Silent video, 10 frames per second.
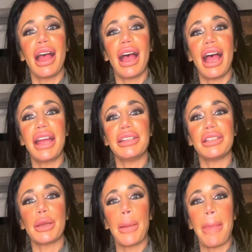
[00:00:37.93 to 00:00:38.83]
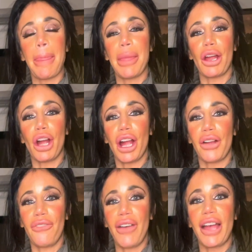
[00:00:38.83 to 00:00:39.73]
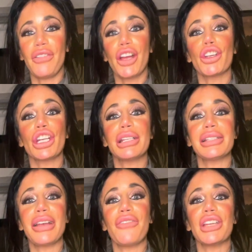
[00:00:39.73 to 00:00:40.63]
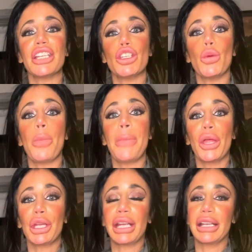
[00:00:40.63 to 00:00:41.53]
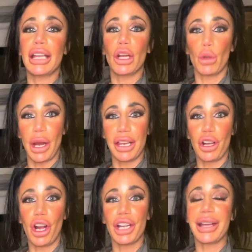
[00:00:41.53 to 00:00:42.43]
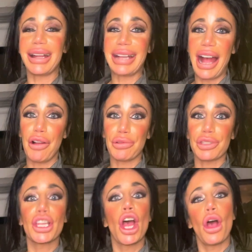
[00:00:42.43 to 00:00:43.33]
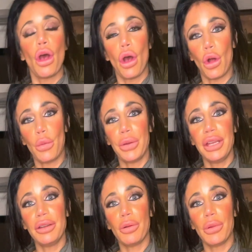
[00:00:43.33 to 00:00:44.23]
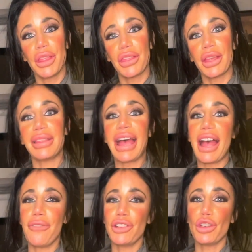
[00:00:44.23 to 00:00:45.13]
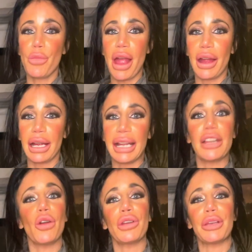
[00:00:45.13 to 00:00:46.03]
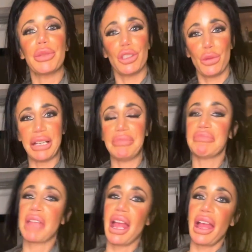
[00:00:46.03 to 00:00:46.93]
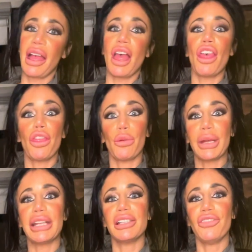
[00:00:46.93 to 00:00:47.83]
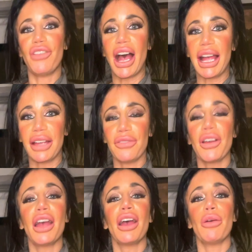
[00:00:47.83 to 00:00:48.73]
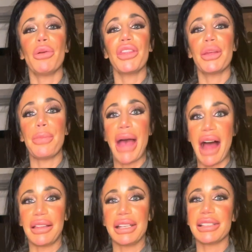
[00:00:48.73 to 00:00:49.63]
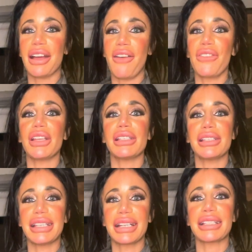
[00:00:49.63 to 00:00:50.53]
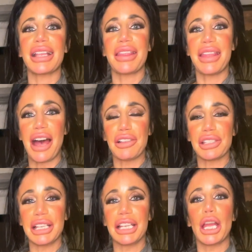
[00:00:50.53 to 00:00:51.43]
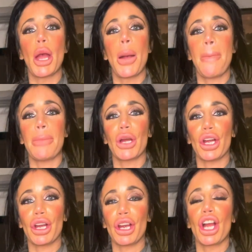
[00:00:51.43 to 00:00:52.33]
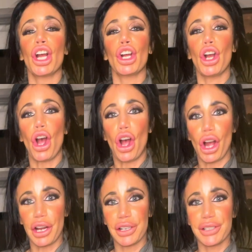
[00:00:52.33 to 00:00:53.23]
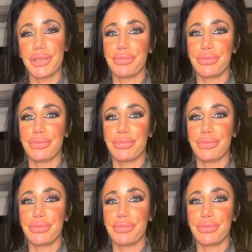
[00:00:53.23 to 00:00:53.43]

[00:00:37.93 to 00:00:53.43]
and there are 572 million credit card accounts open, with the average American owning between 3 to 5, with a balance of $6,000 per card.